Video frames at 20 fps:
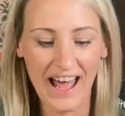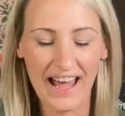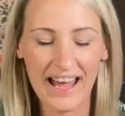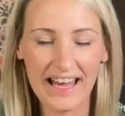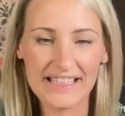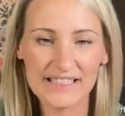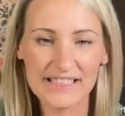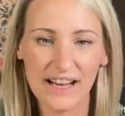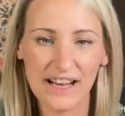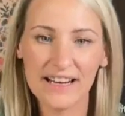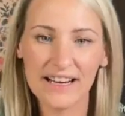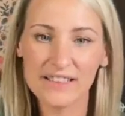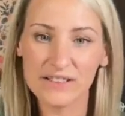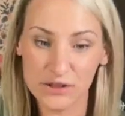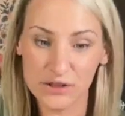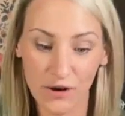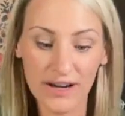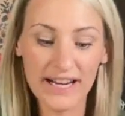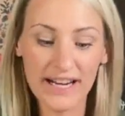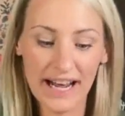It
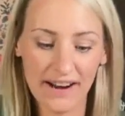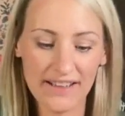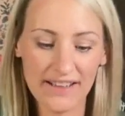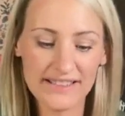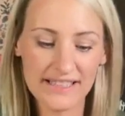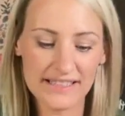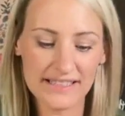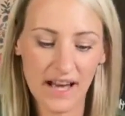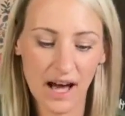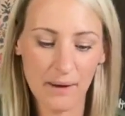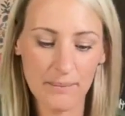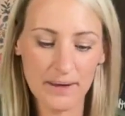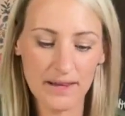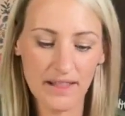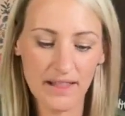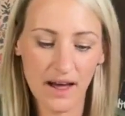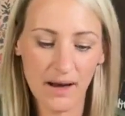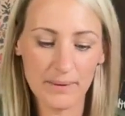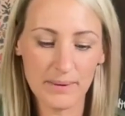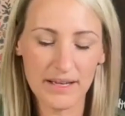started out as this Hobby
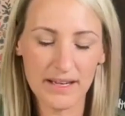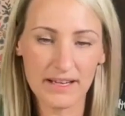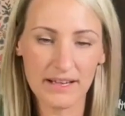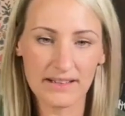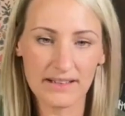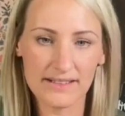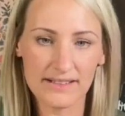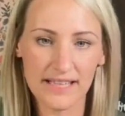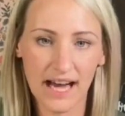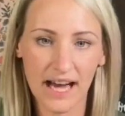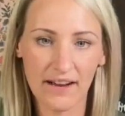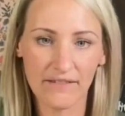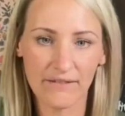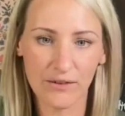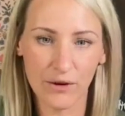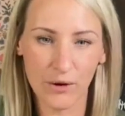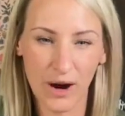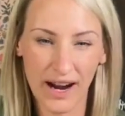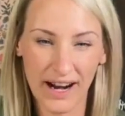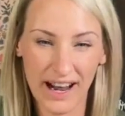Lobby sign
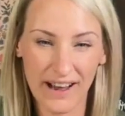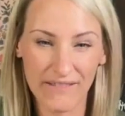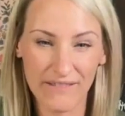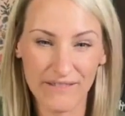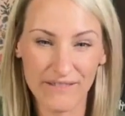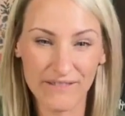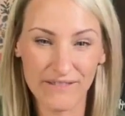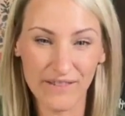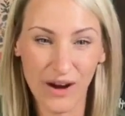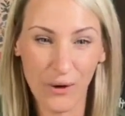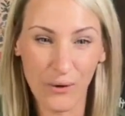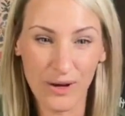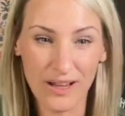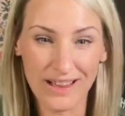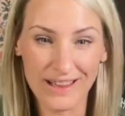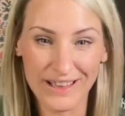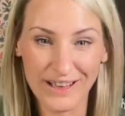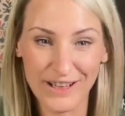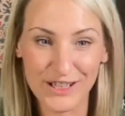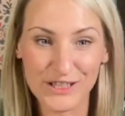I got on
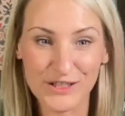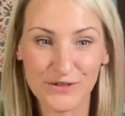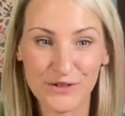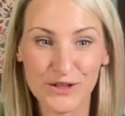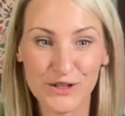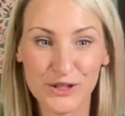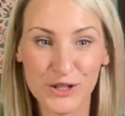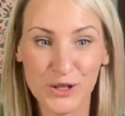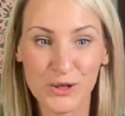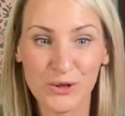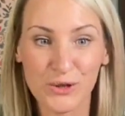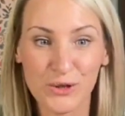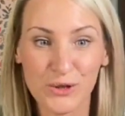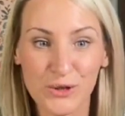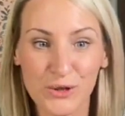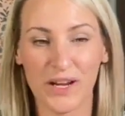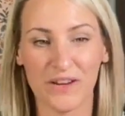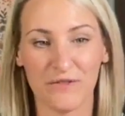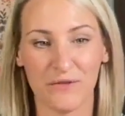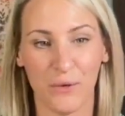clearance for
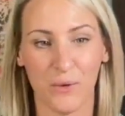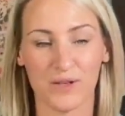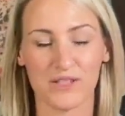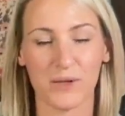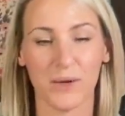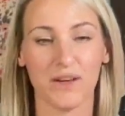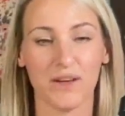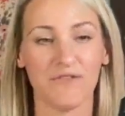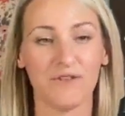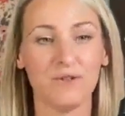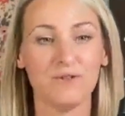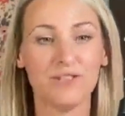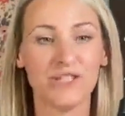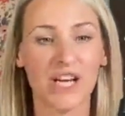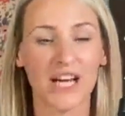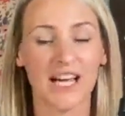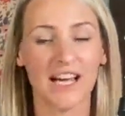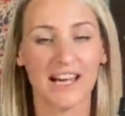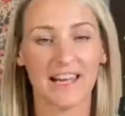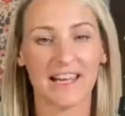$2.24. So if you
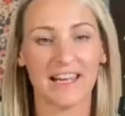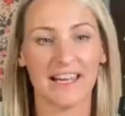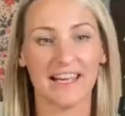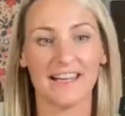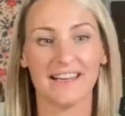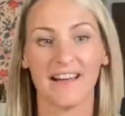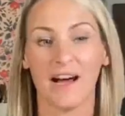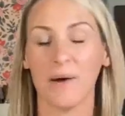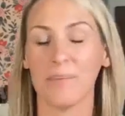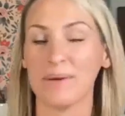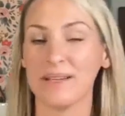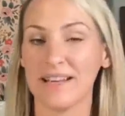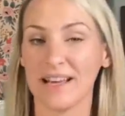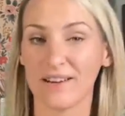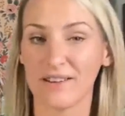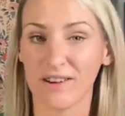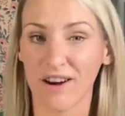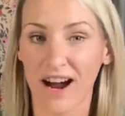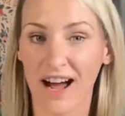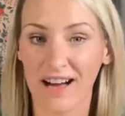check up and
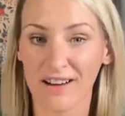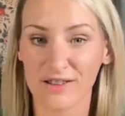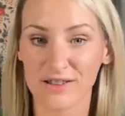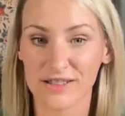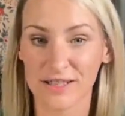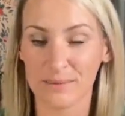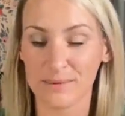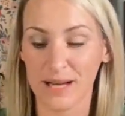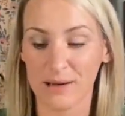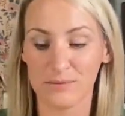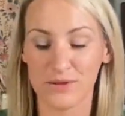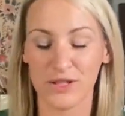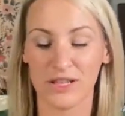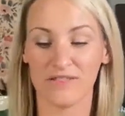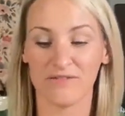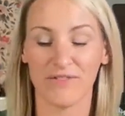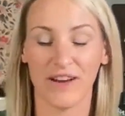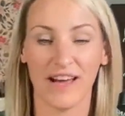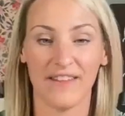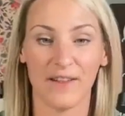down your aisles, sometimes you
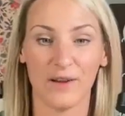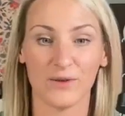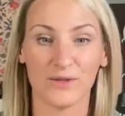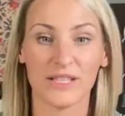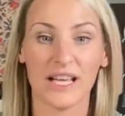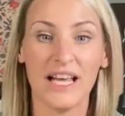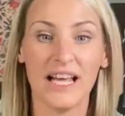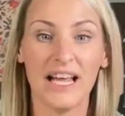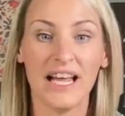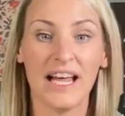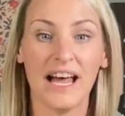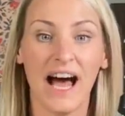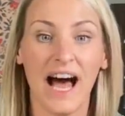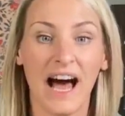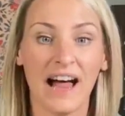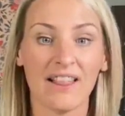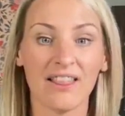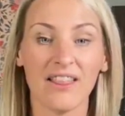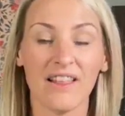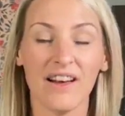can find those.
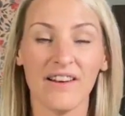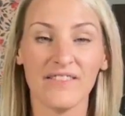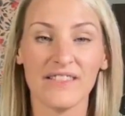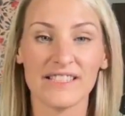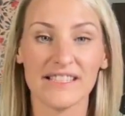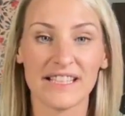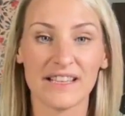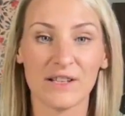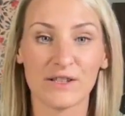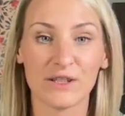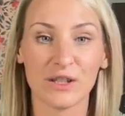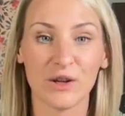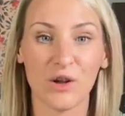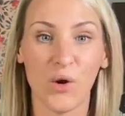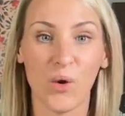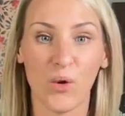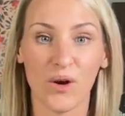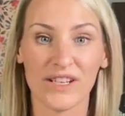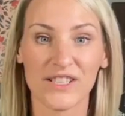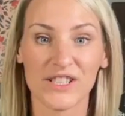I love to see those little
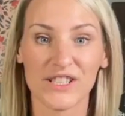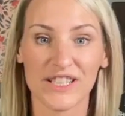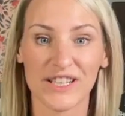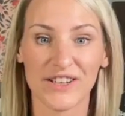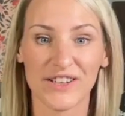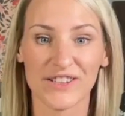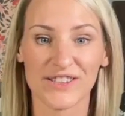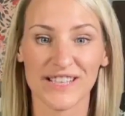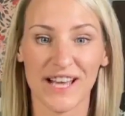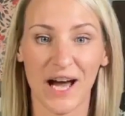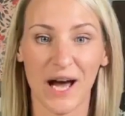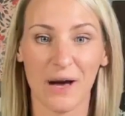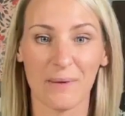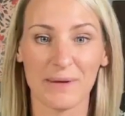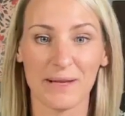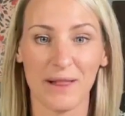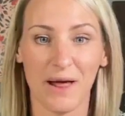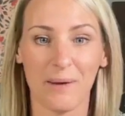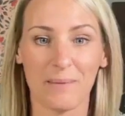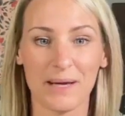orange stickers at
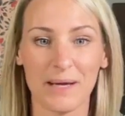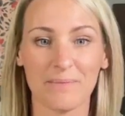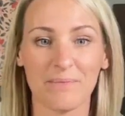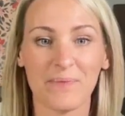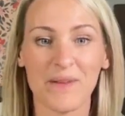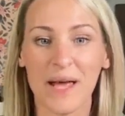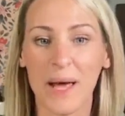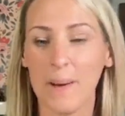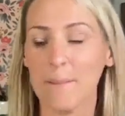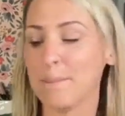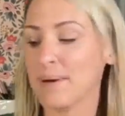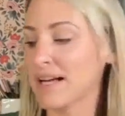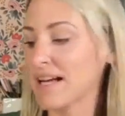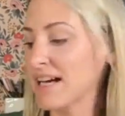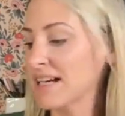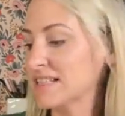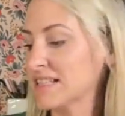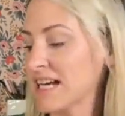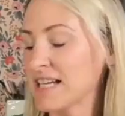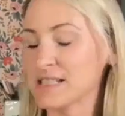Hobby Lobby
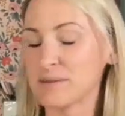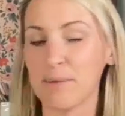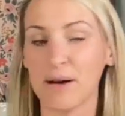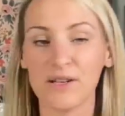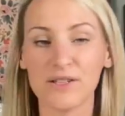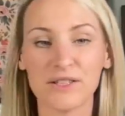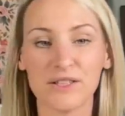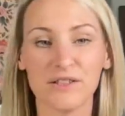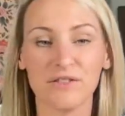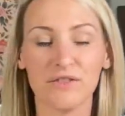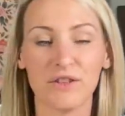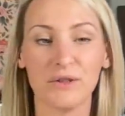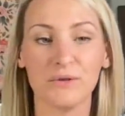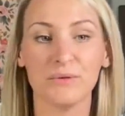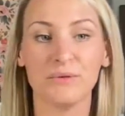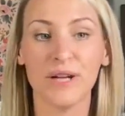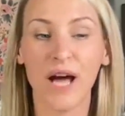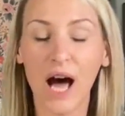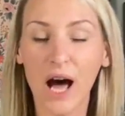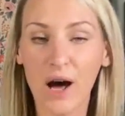because, as most of you
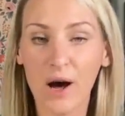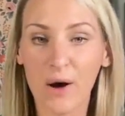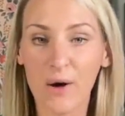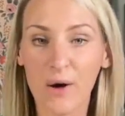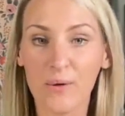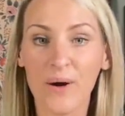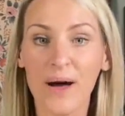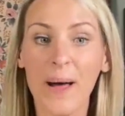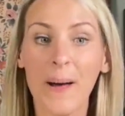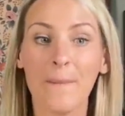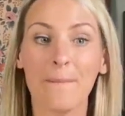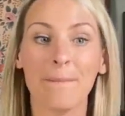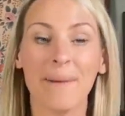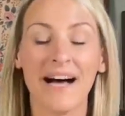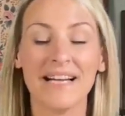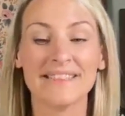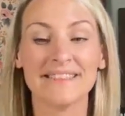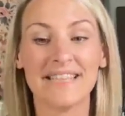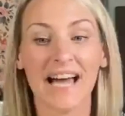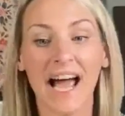know,
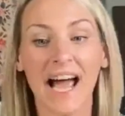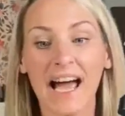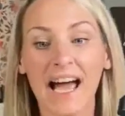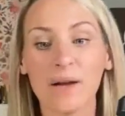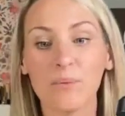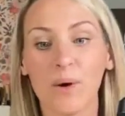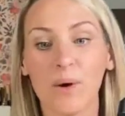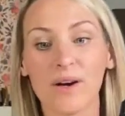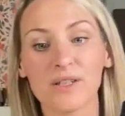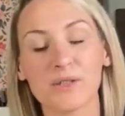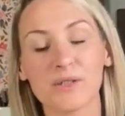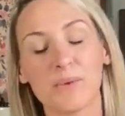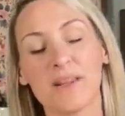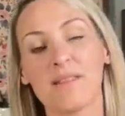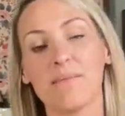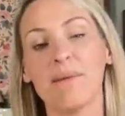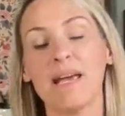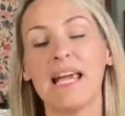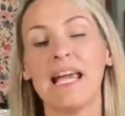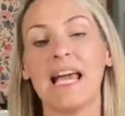my dad works
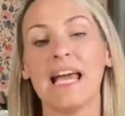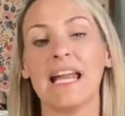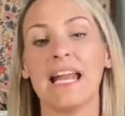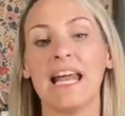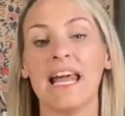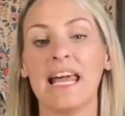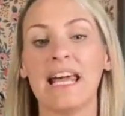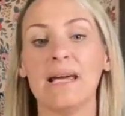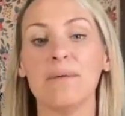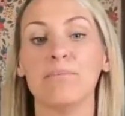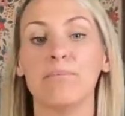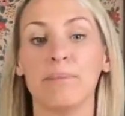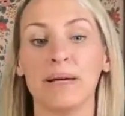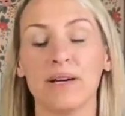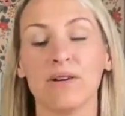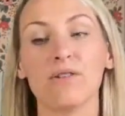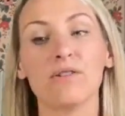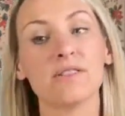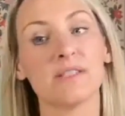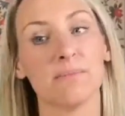with me and he
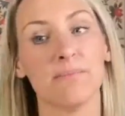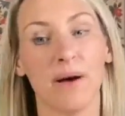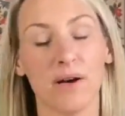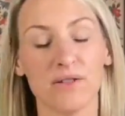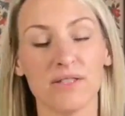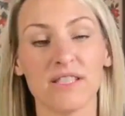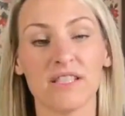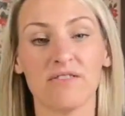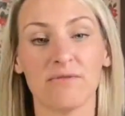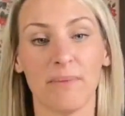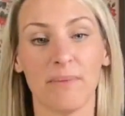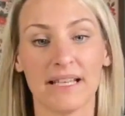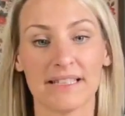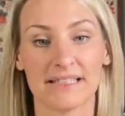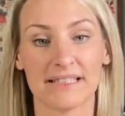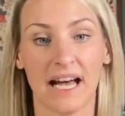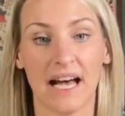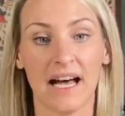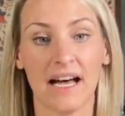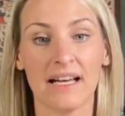builds most of my
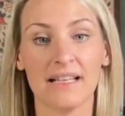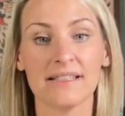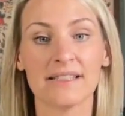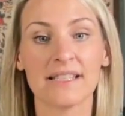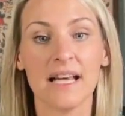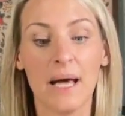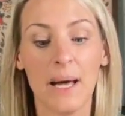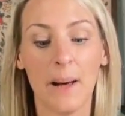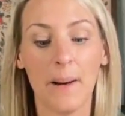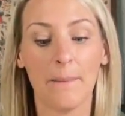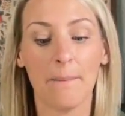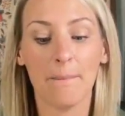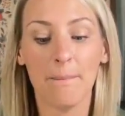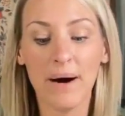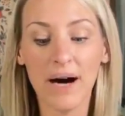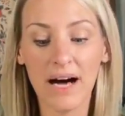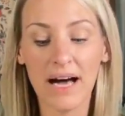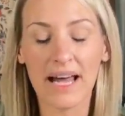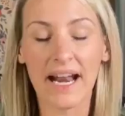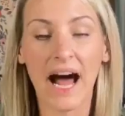signs.
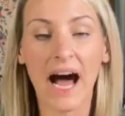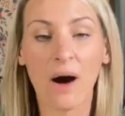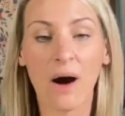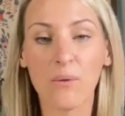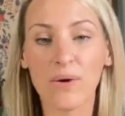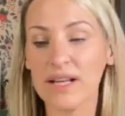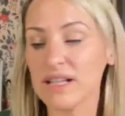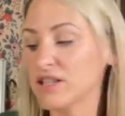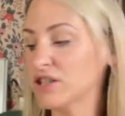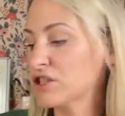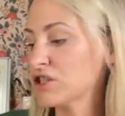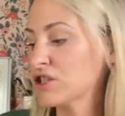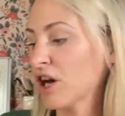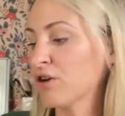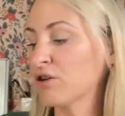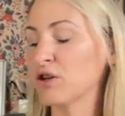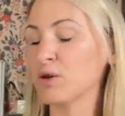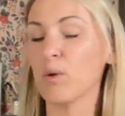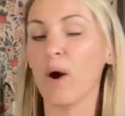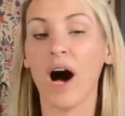But I wanted to show
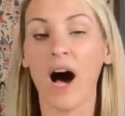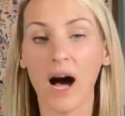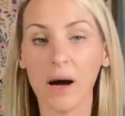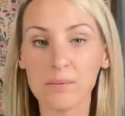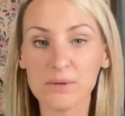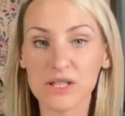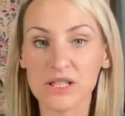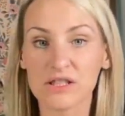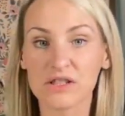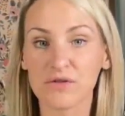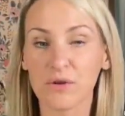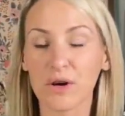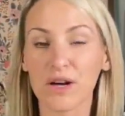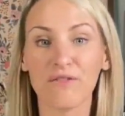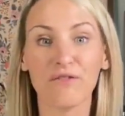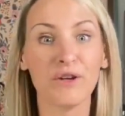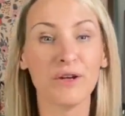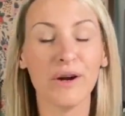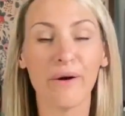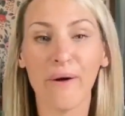you options for
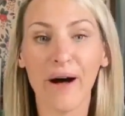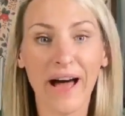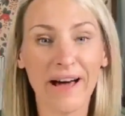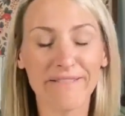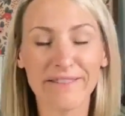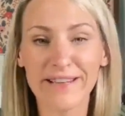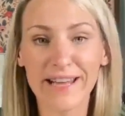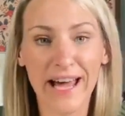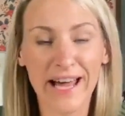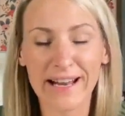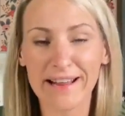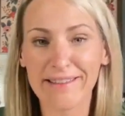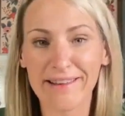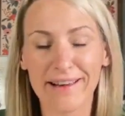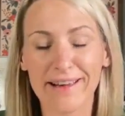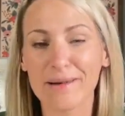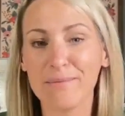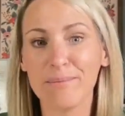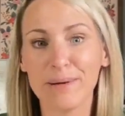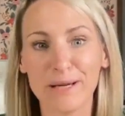if you don't have a daddy
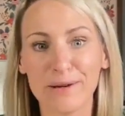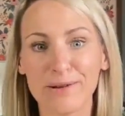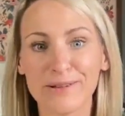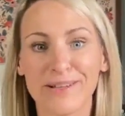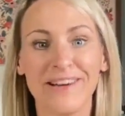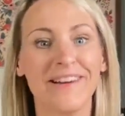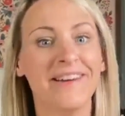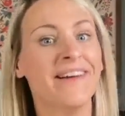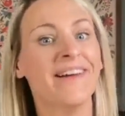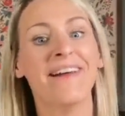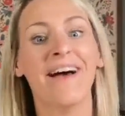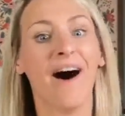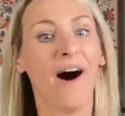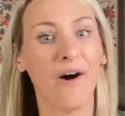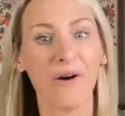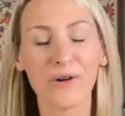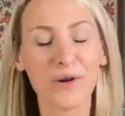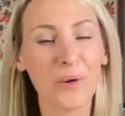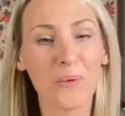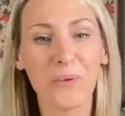that can build
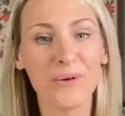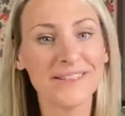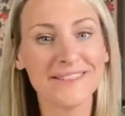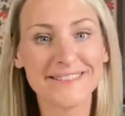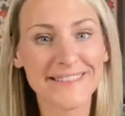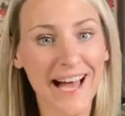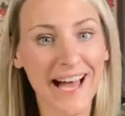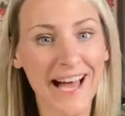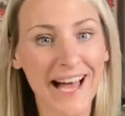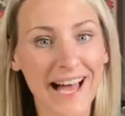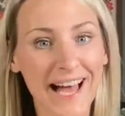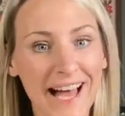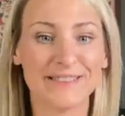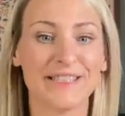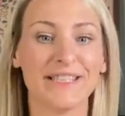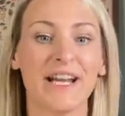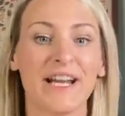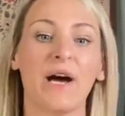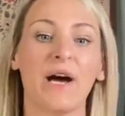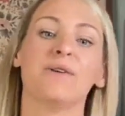all your wood signs,
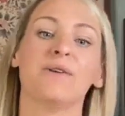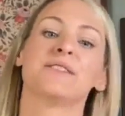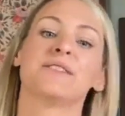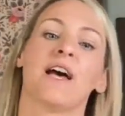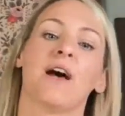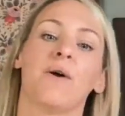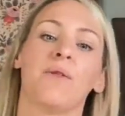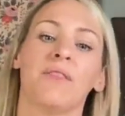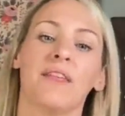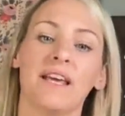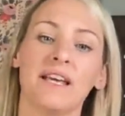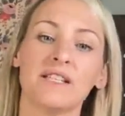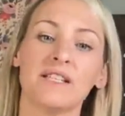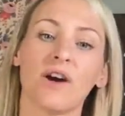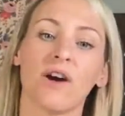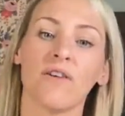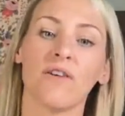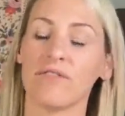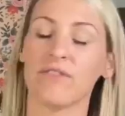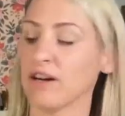So these
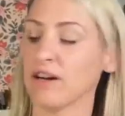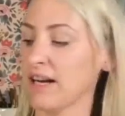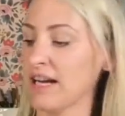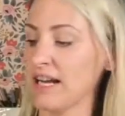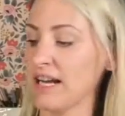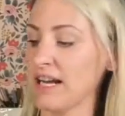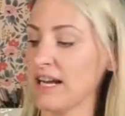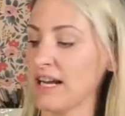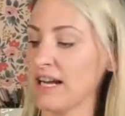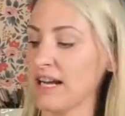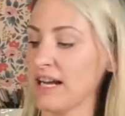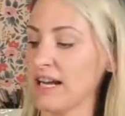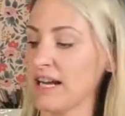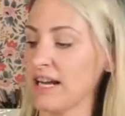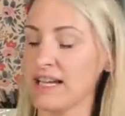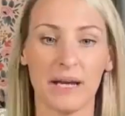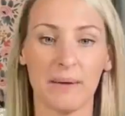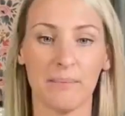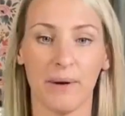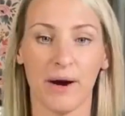are very
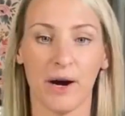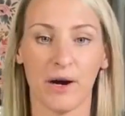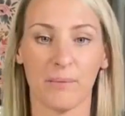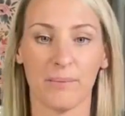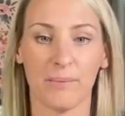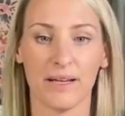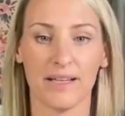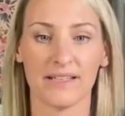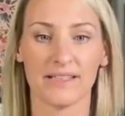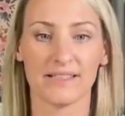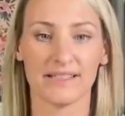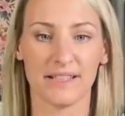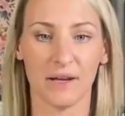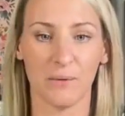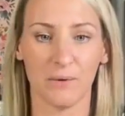repurposed.